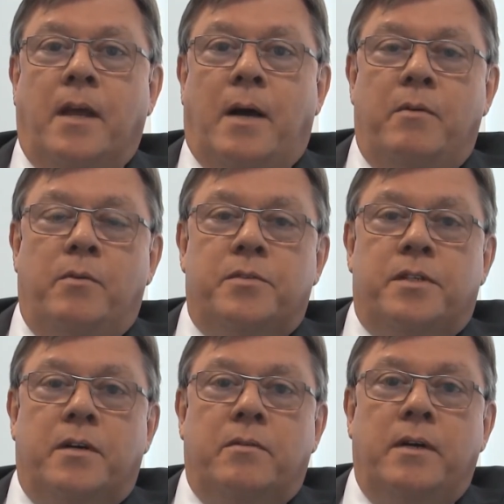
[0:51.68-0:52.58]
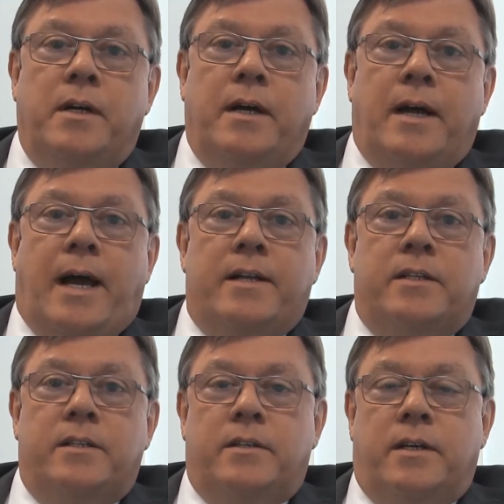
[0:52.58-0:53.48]
And we've also
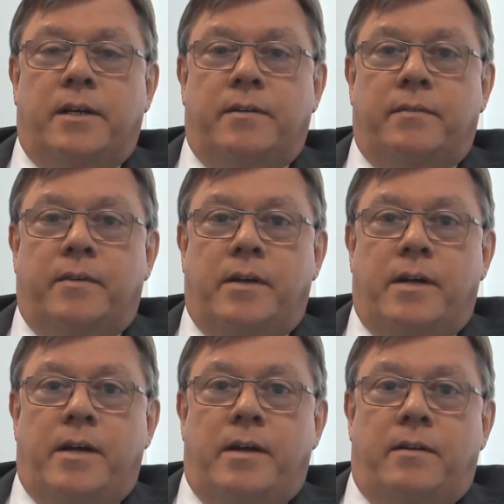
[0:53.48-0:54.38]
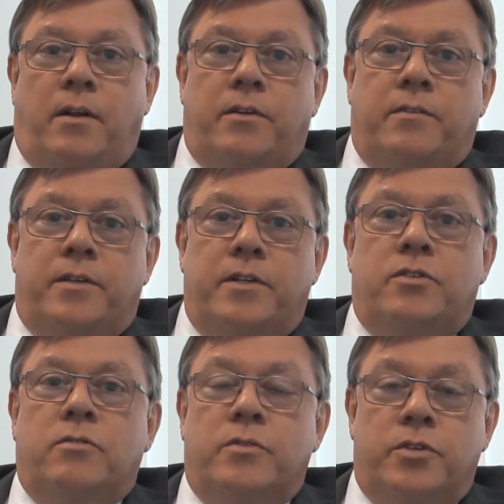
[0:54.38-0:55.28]
added a lot of
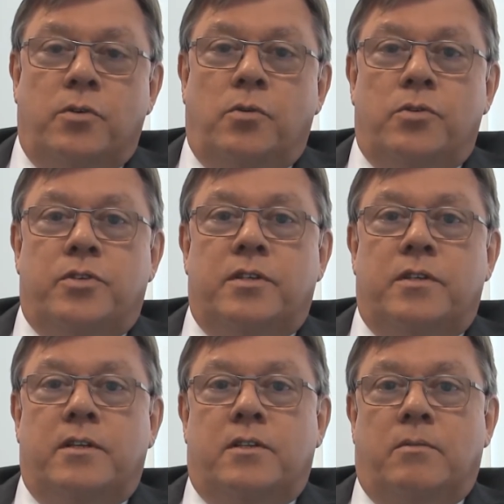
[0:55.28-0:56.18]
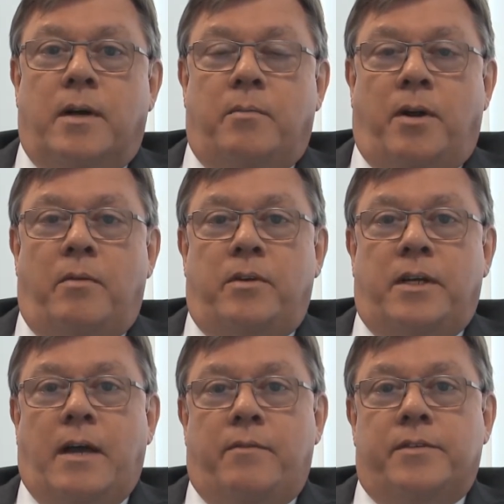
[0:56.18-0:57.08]
additional resource into our primary
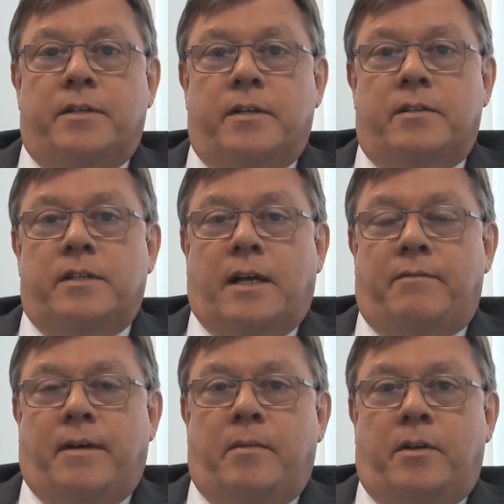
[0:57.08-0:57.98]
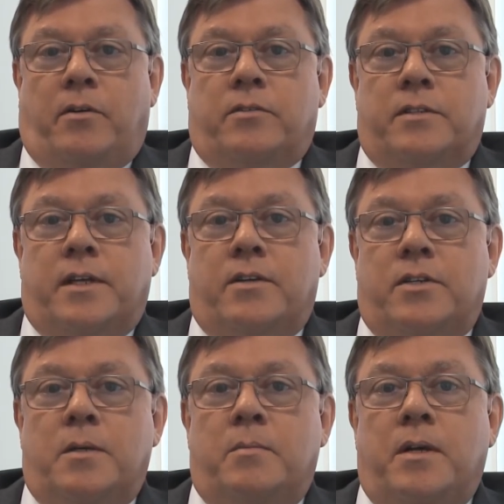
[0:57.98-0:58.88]
care facilities, our family doctors, our
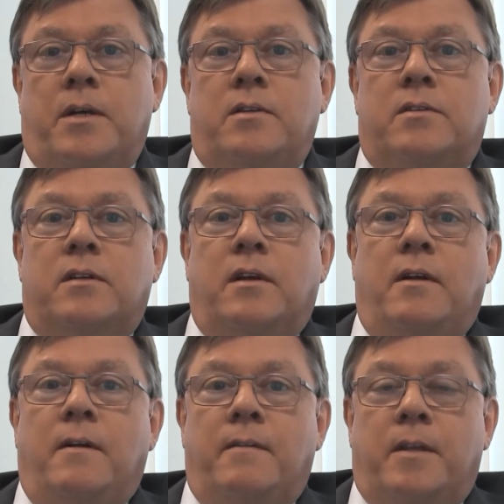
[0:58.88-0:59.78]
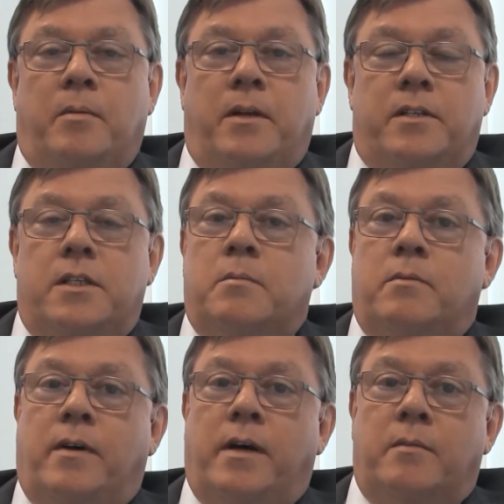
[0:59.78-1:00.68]
GPs, the ability to
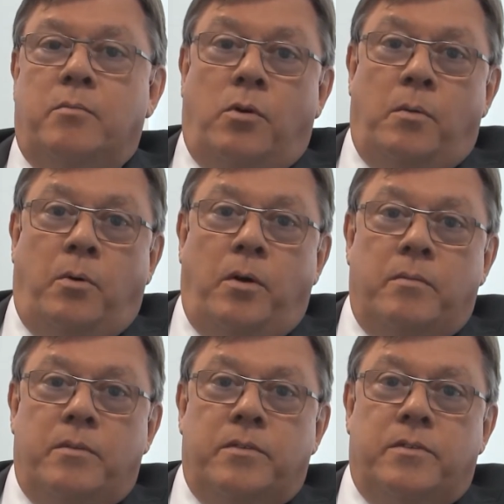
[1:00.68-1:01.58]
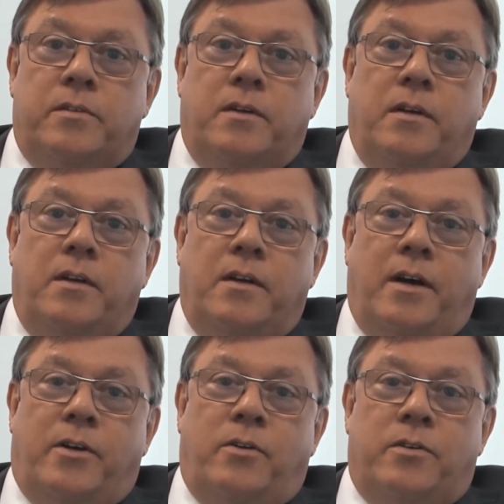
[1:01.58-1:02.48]
provide more appointments
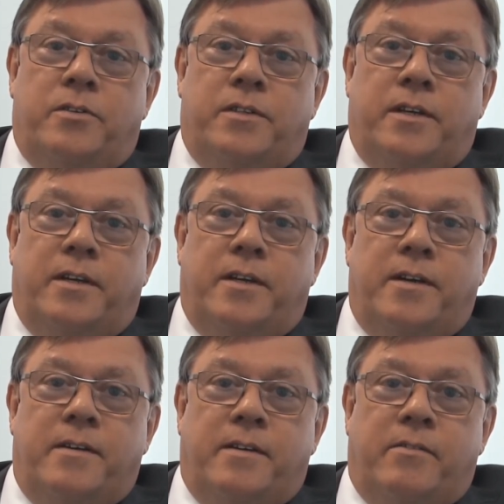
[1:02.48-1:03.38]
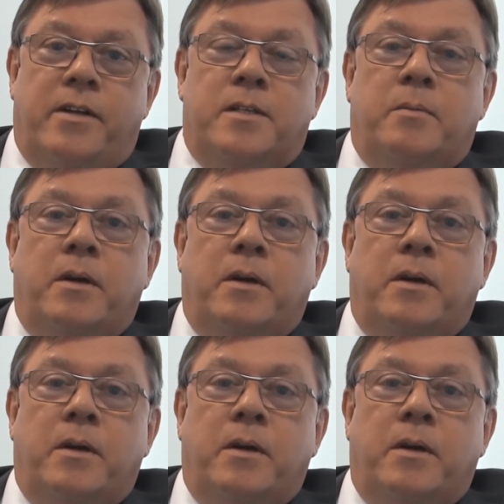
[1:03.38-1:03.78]
across a greater